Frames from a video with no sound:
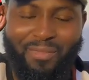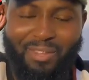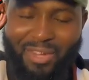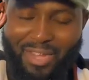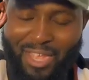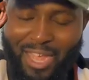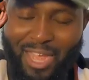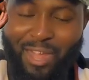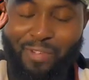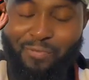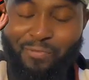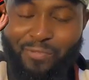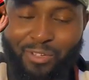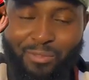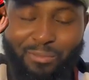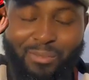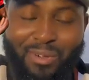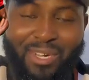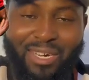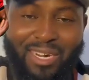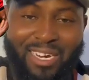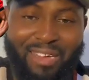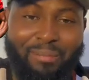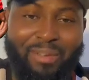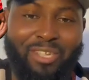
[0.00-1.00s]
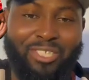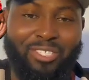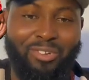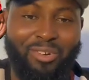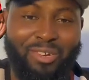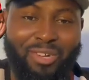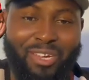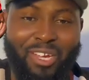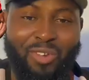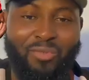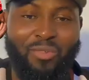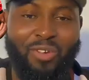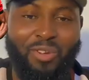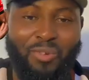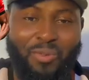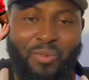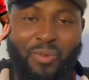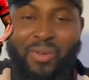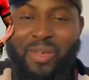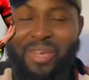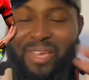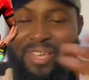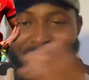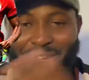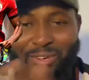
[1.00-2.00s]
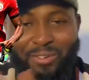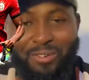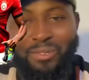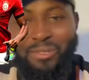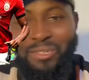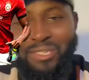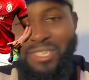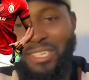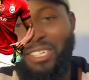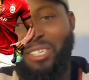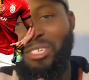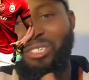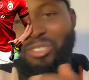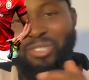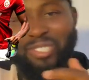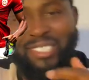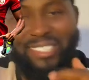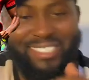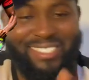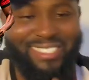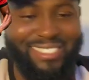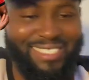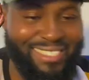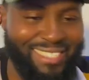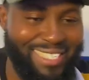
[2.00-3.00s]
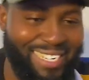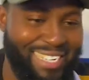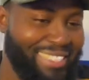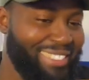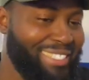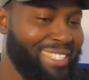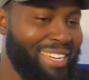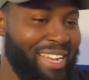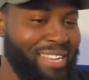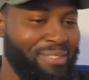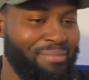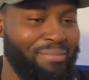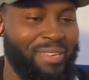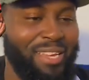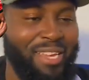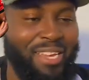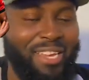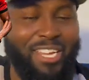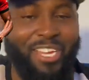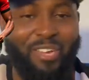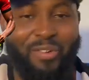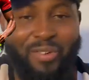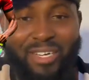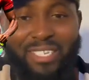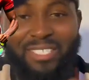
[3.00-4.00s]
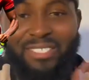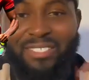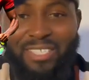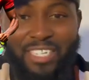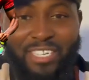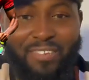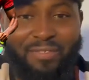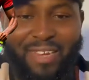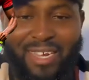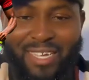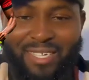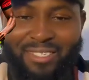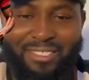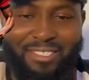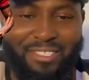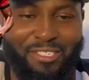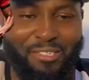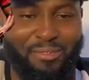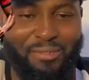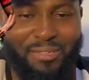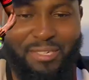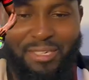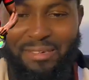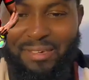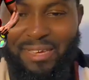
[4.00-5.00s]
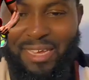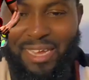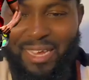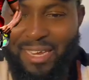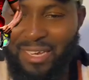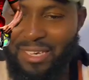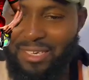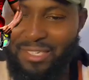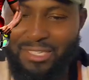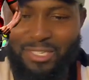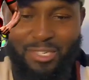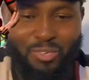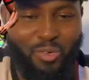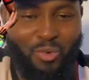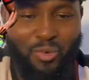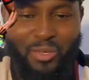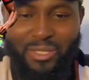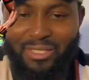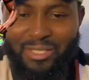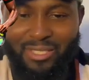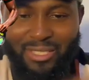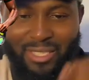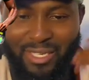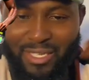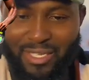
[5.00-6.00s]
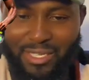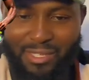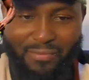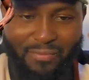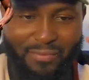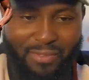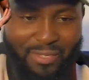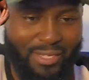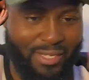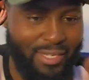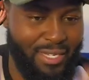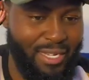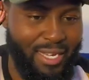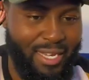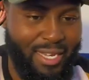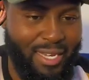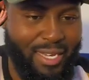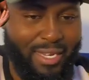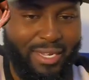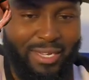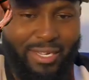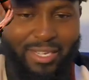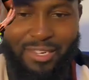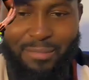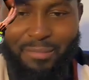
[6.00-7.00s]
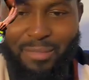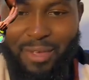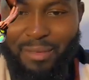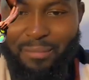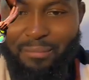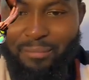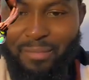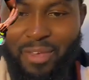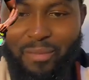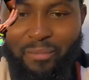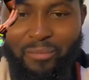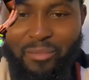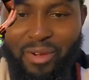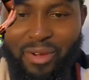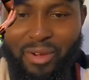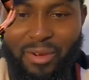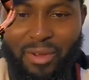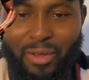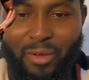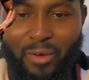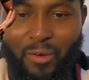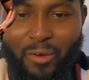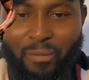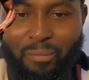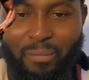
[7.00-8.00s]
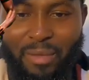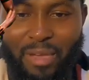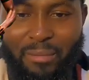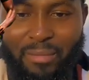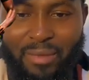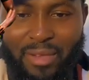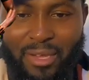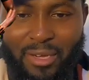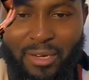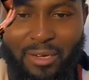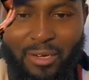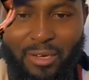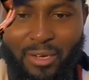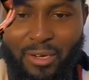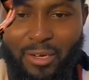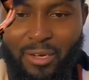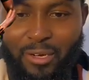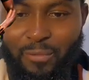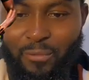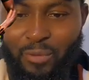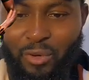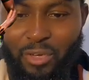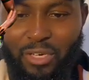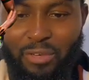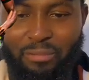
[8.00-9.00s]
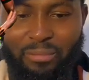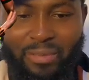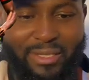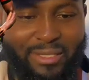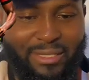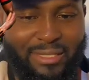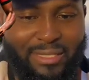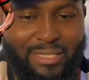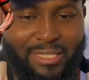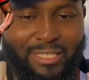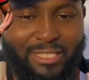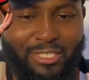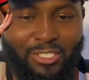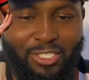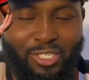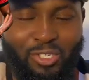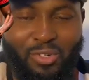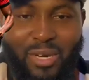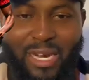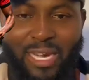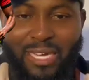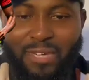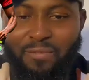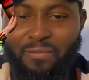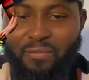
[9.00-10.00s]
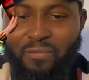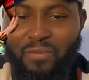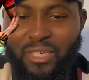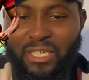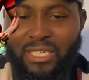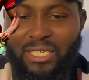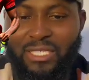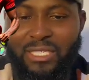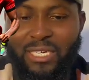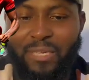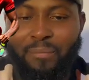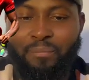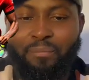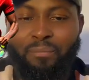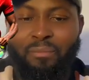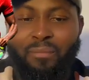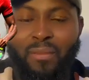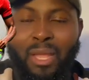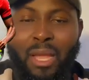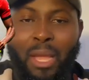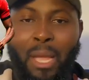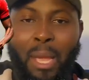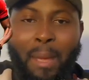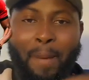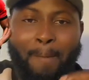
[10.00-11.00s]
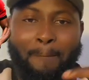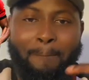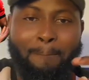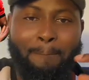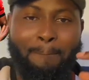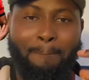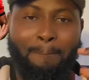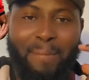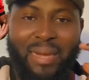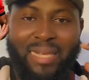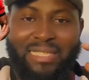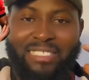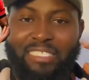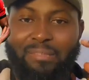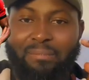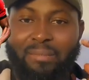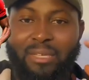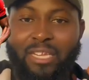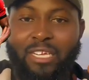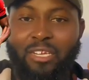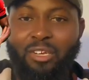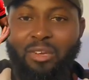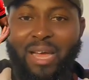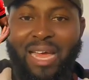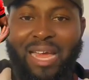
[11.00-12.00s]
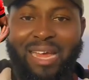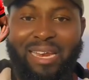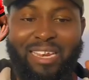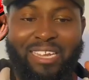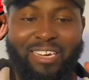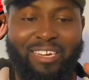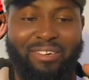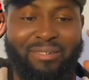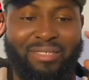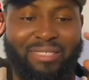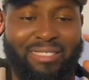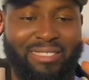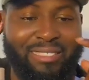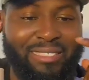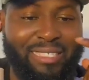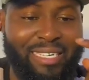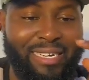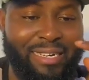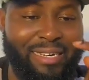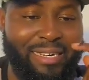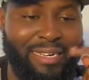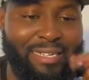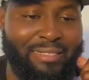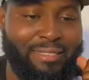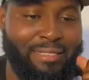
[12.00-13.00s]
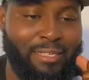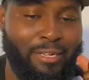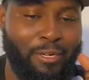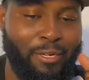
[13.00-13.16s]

our football club Barcelona when we were, in the trenches at that time. He really saved us, and he always live in my memory. Aubameyang, all the best in his new adventure. Massimiliano Allegri said that